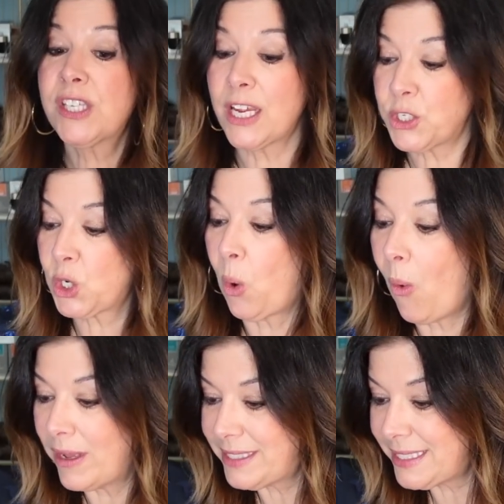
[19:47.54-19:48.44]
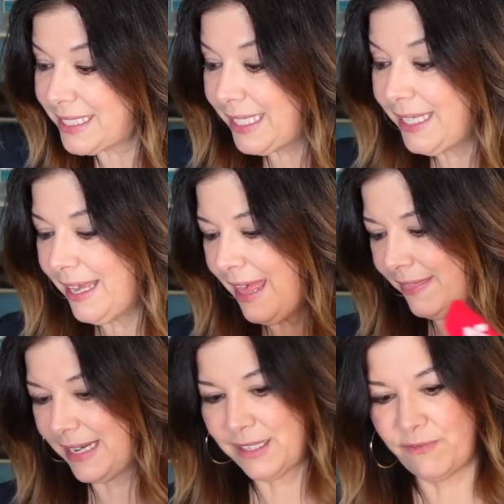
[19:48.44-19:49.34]
such quantity
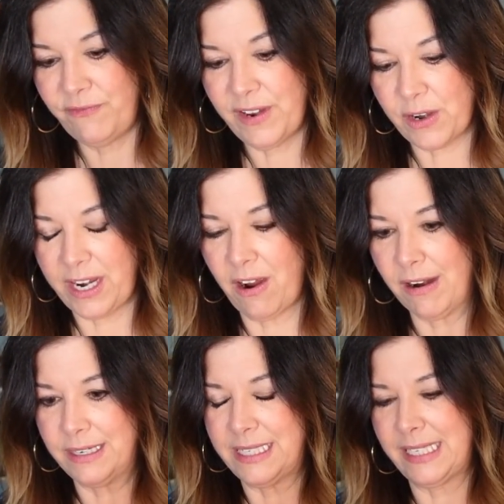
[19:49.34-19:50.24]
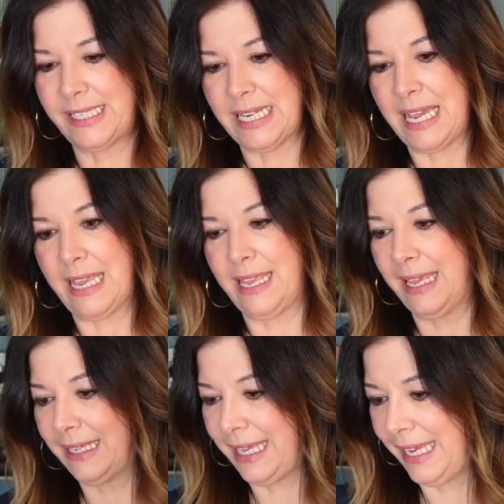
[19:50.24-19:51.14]
that it's very hard to stay
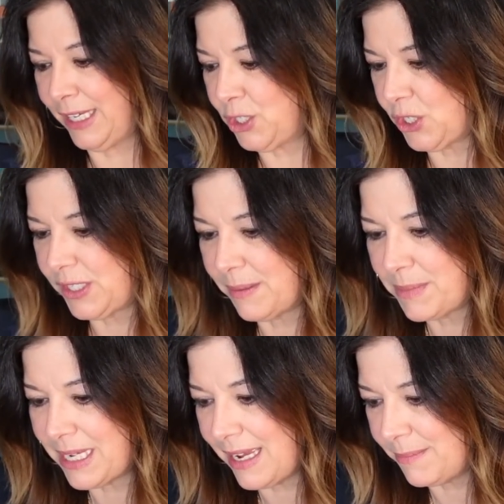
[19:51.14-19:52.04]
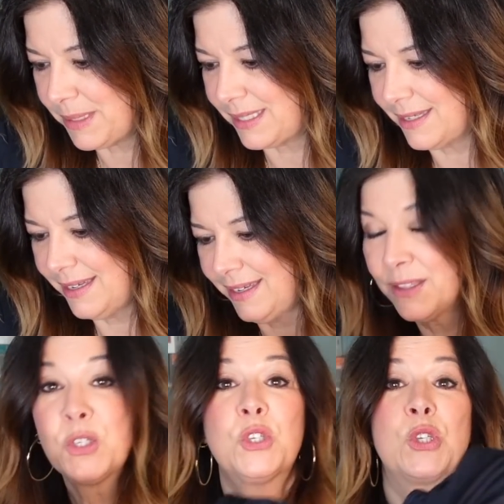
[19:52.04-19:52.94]
engaged sometimes.
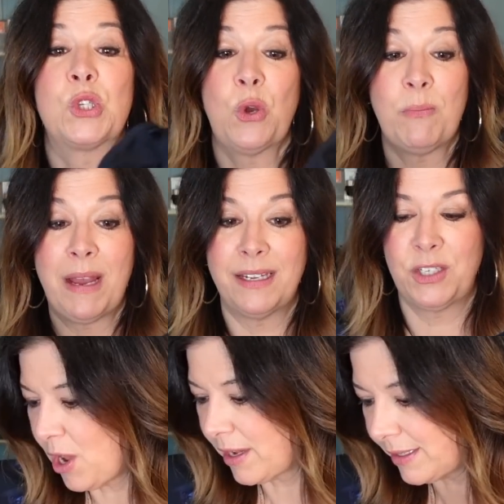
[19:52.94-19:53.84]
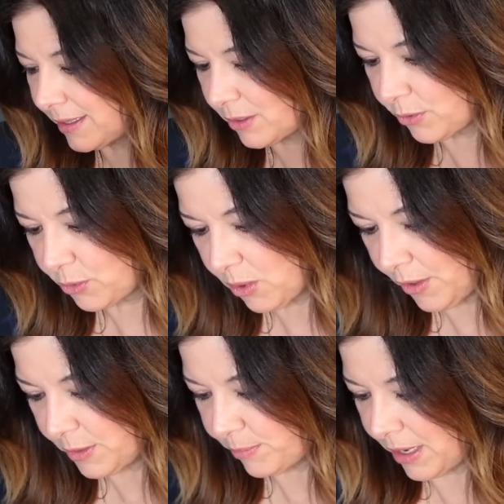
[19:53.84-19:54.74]
There's just so much. Not gonna go through
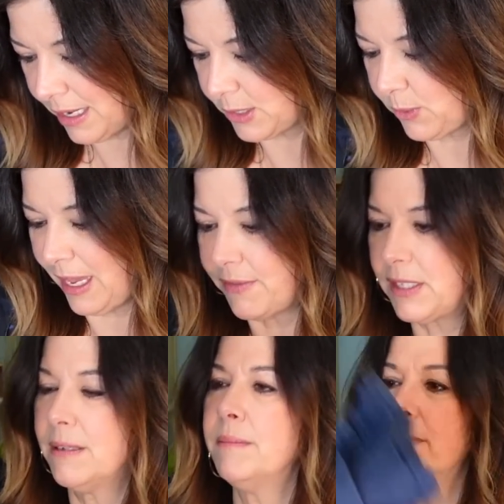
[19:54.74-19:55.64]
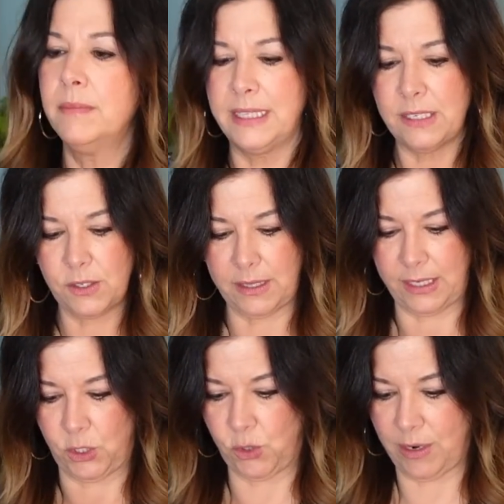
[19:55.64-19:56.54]
all the bras. We have some, these look like
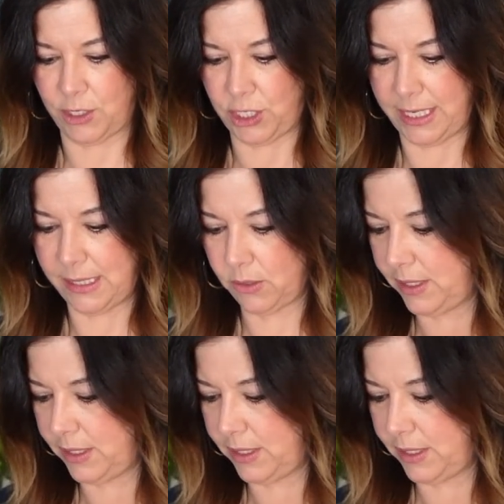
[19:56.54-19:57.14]
stretchies. Oh,